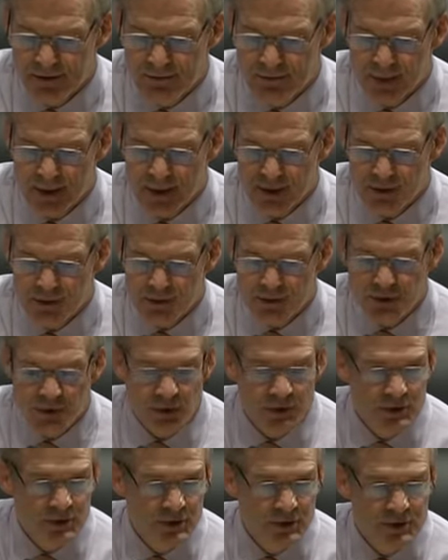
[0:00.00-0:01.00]
Americans were
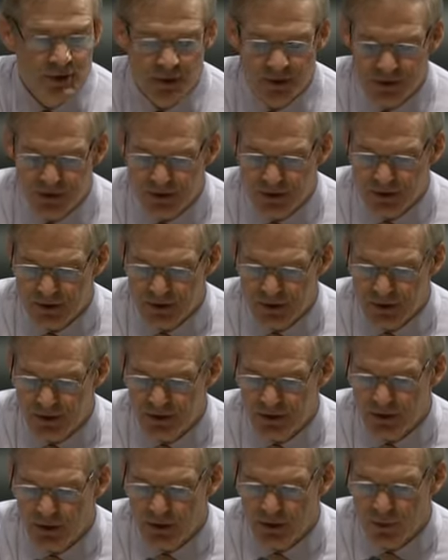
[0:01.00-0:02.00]
told you couldn't go to church,
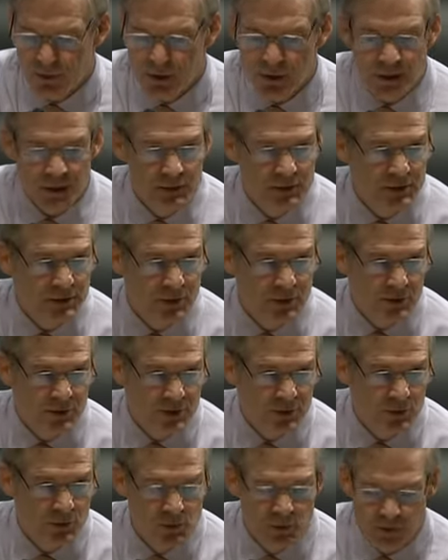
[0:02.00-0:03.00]
couldn't go to work, couldn't go to
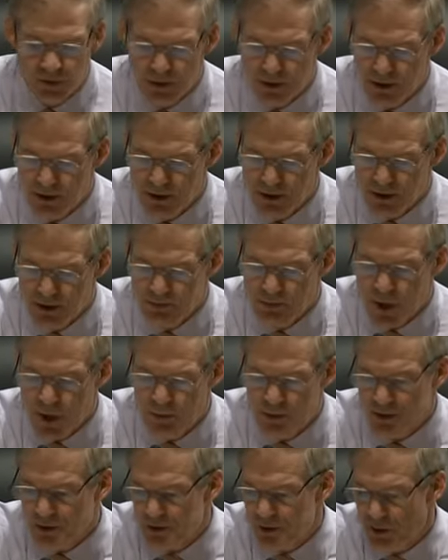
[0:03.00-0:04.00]
school. Small
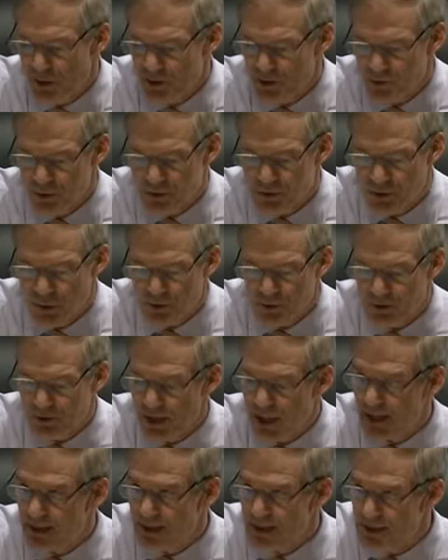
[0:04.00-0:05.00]
business owners were told you're
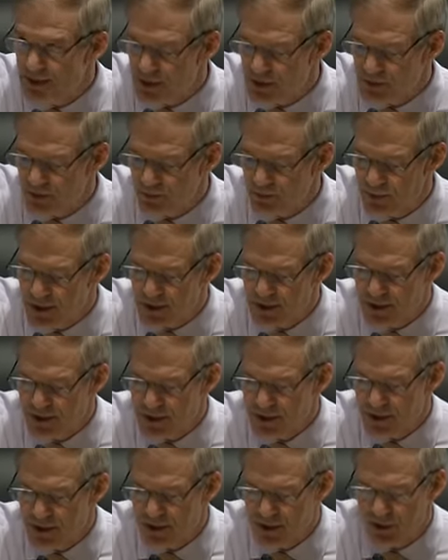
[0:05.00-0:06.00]
not an essential
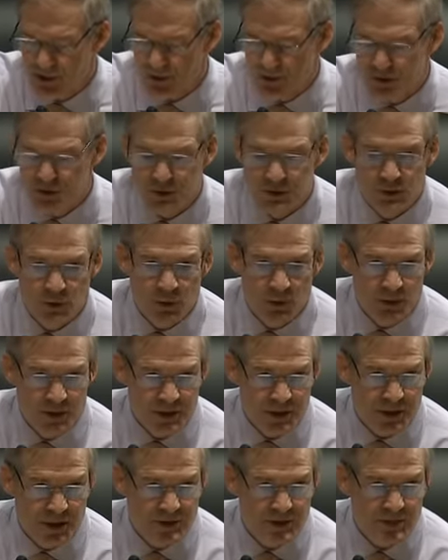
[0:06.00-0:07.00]
business, close your
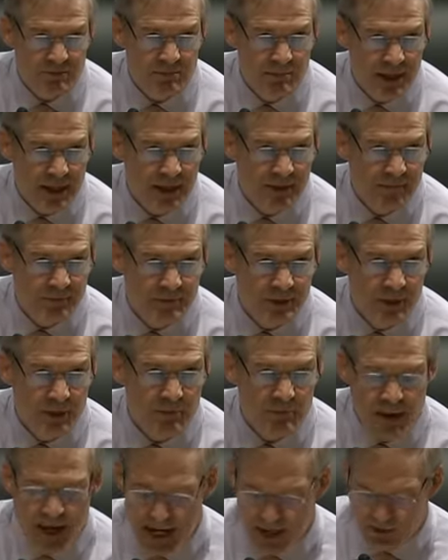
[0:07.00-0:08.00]
doors, causing many of them to go
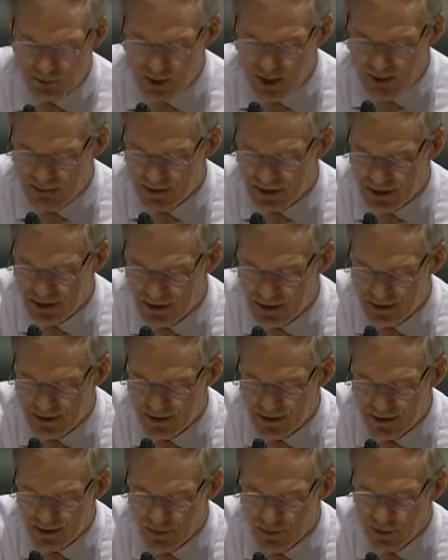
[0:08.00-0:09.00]
bankrupt.
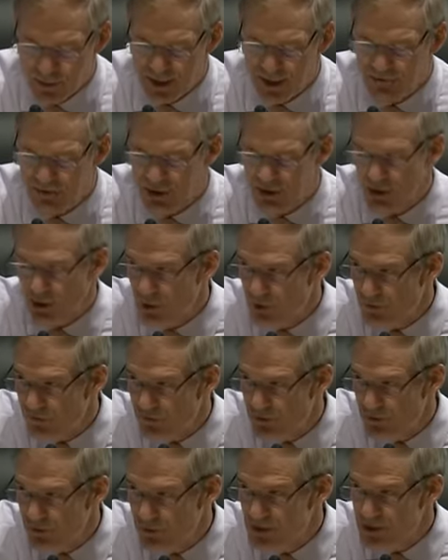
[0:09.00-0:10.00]
We were given
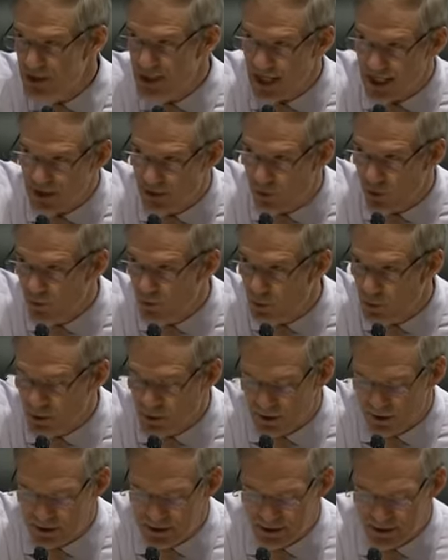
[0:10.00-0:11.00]
curfews, stay at home
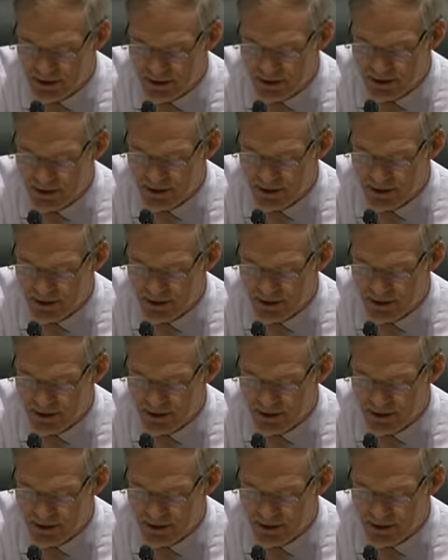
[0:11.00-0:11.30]
orders.